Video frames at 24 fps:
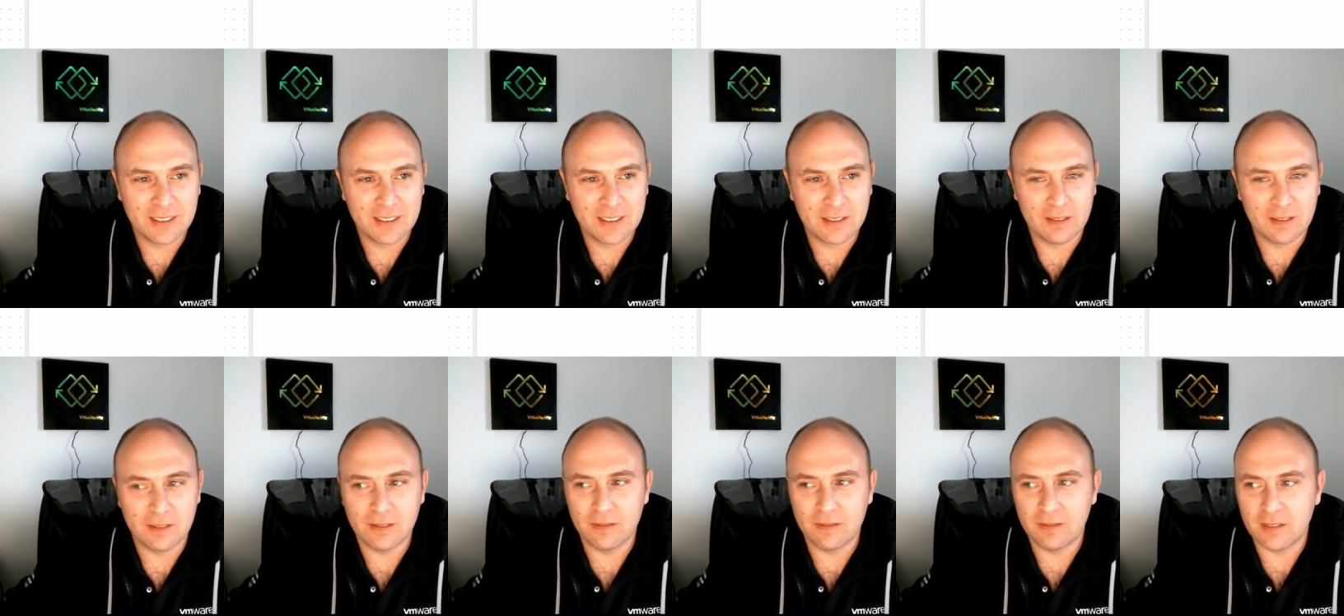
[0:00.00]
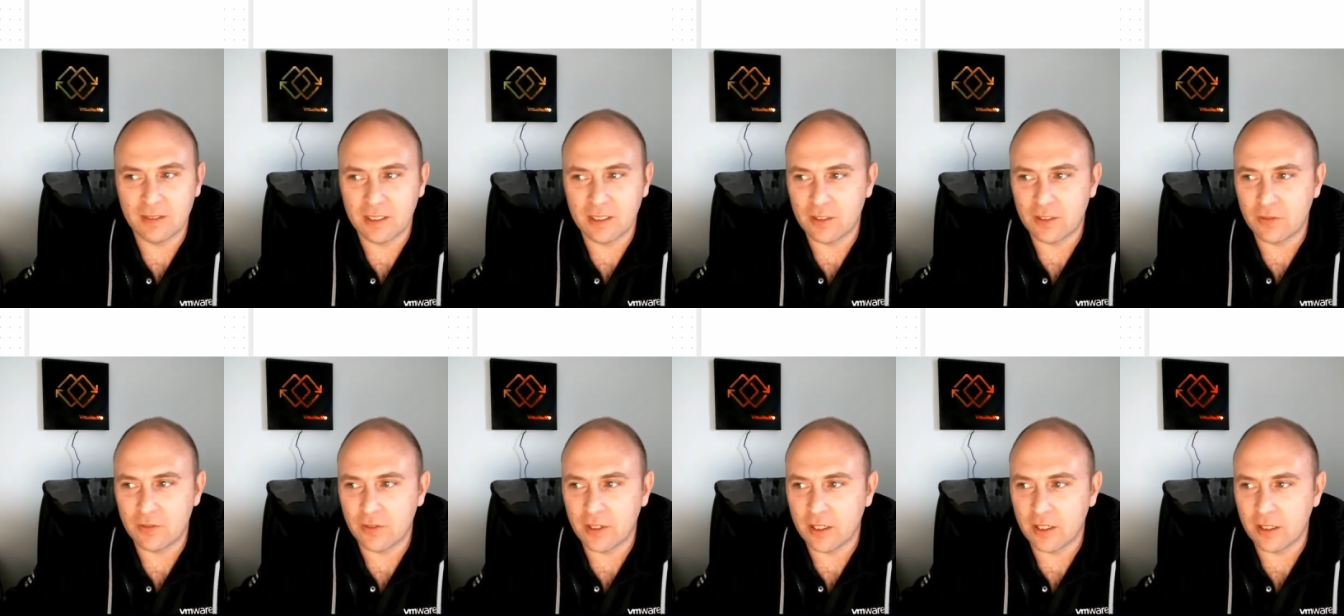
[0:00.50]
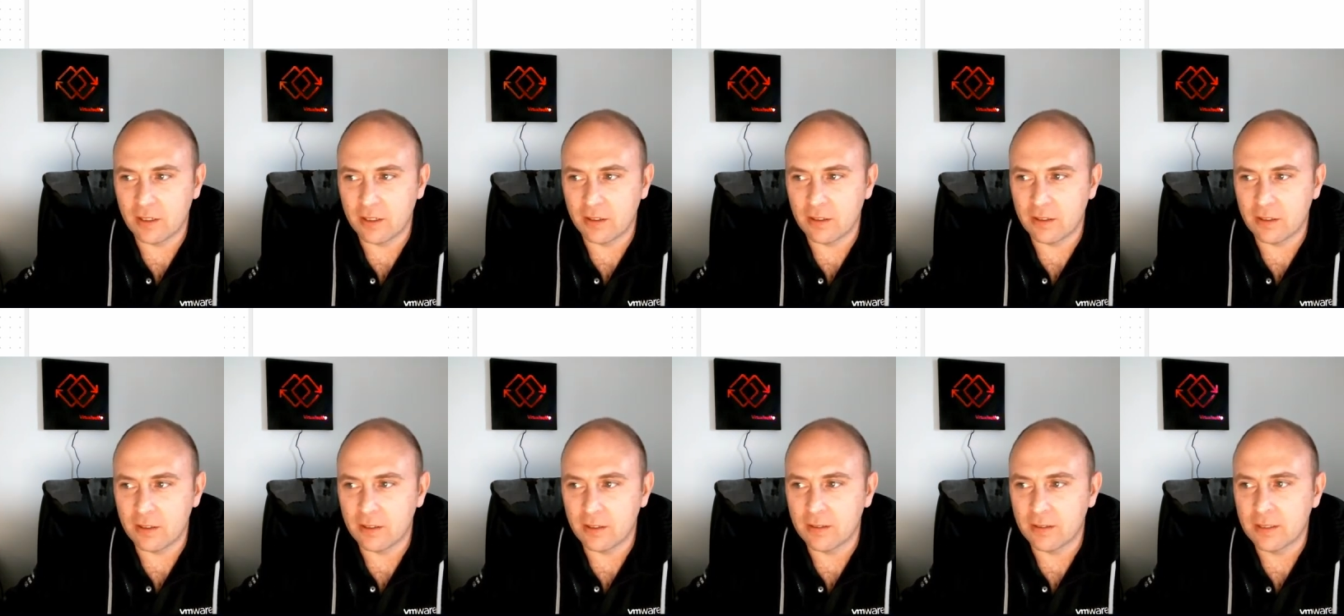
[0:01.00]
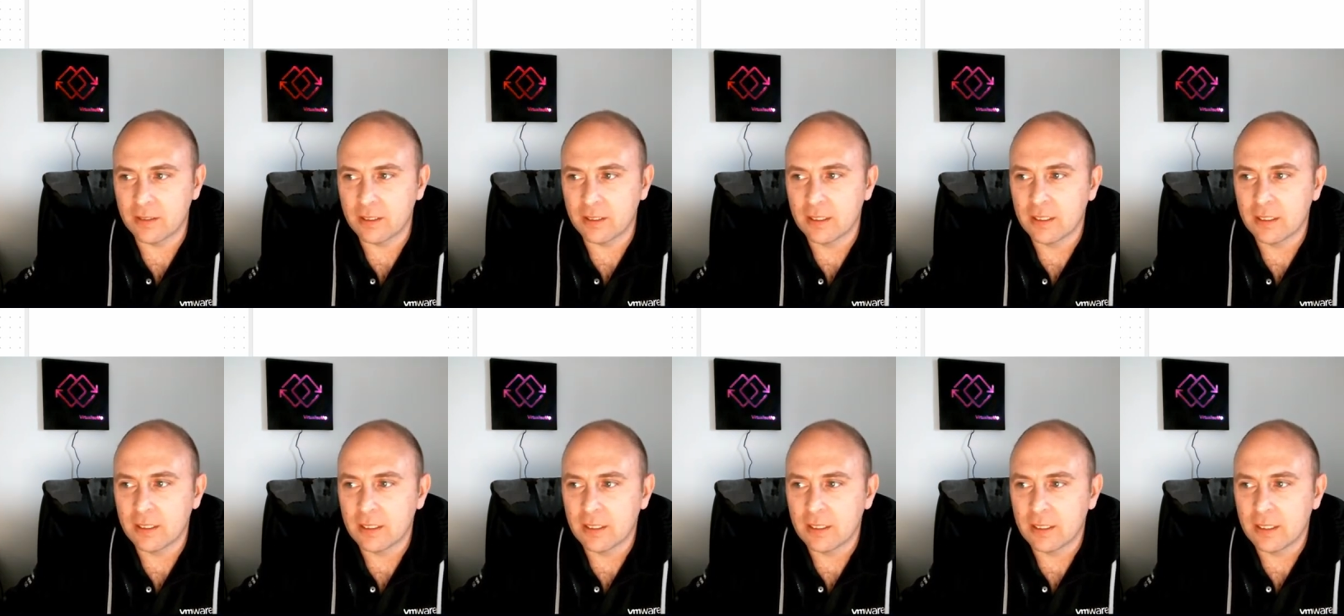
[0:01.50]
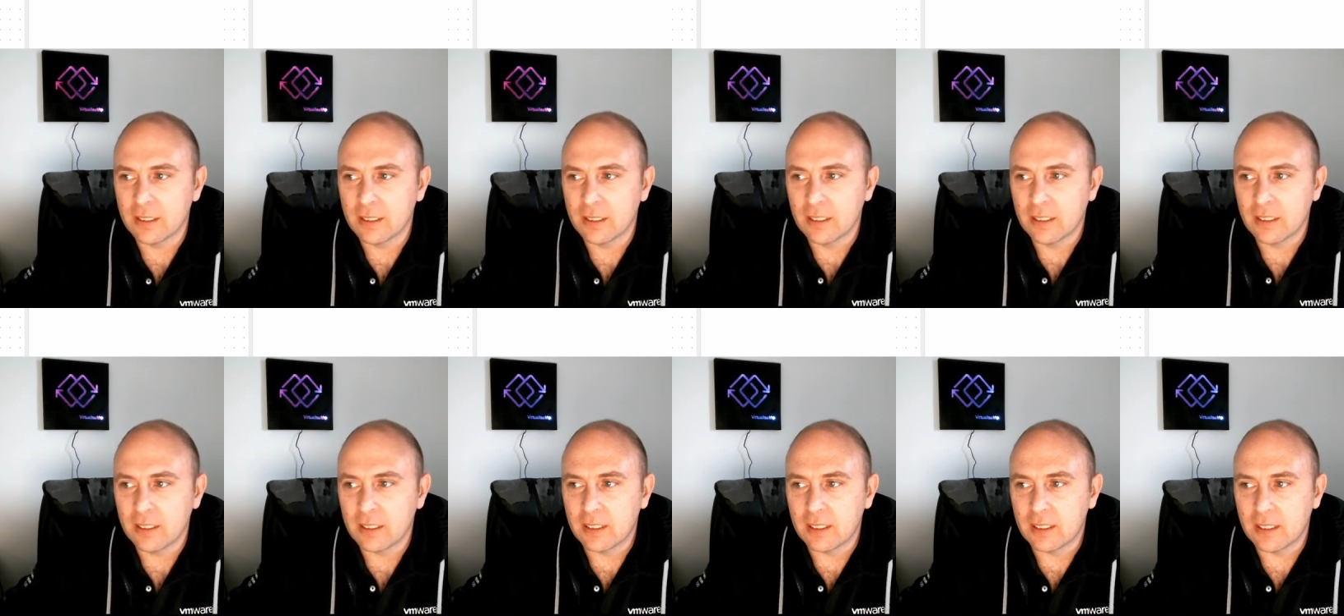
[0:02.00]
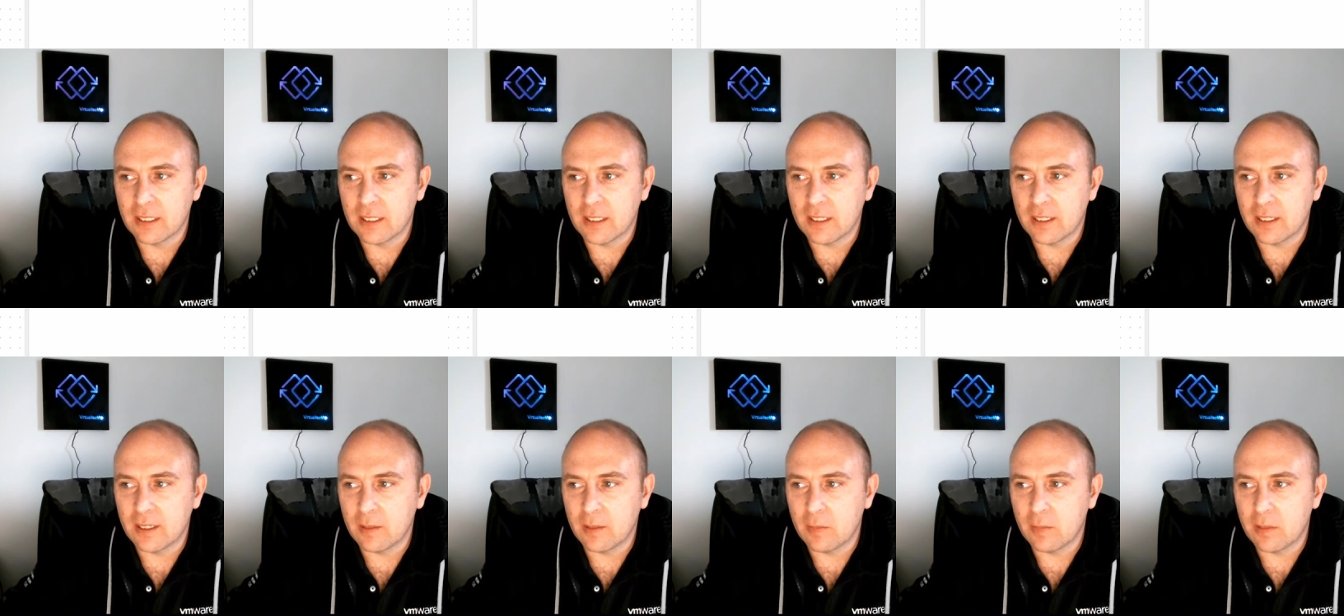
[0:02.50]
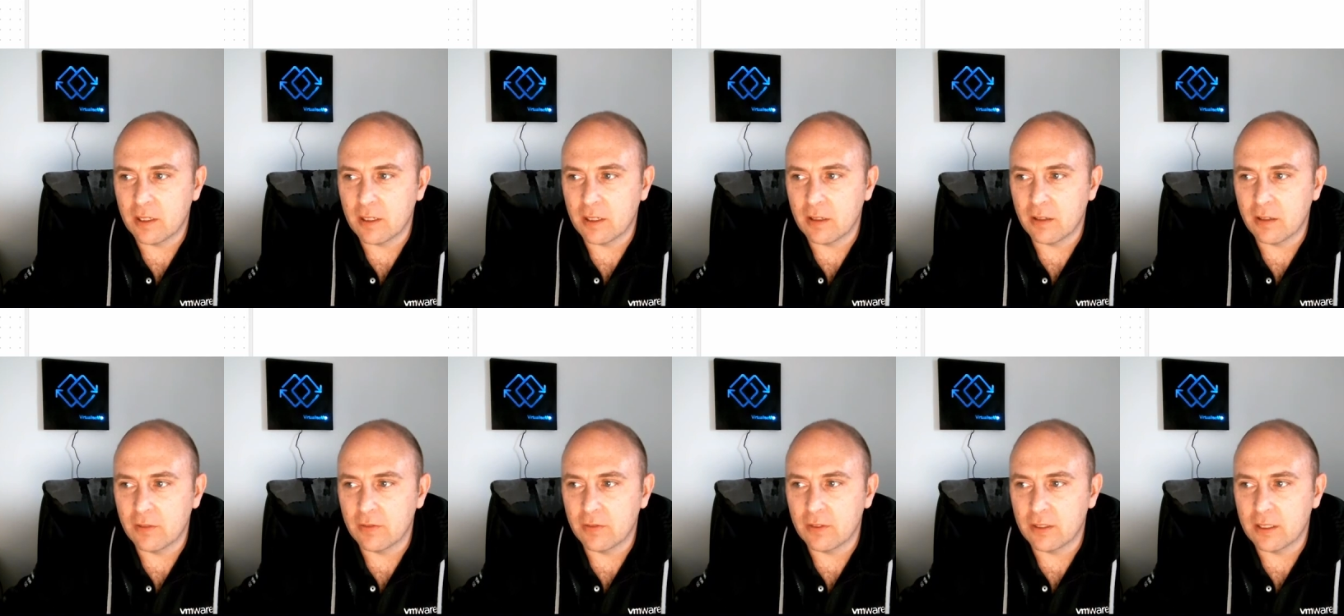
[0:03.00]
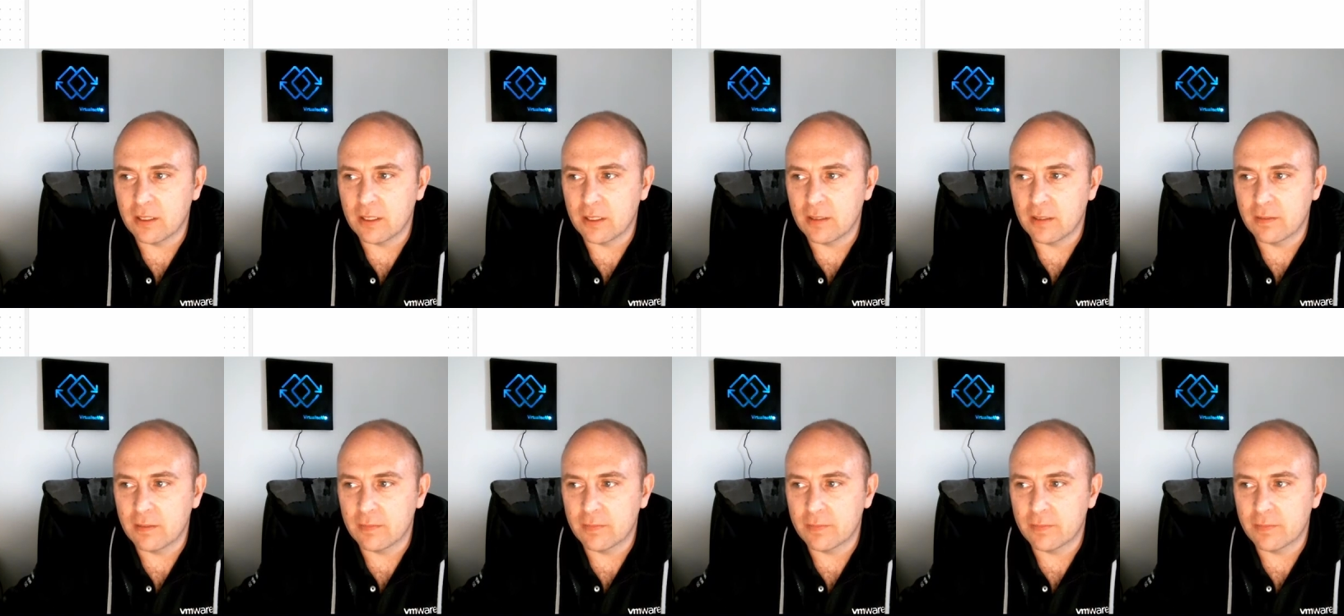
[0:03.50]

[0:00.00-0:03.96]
Oh, that's failed. And hopefully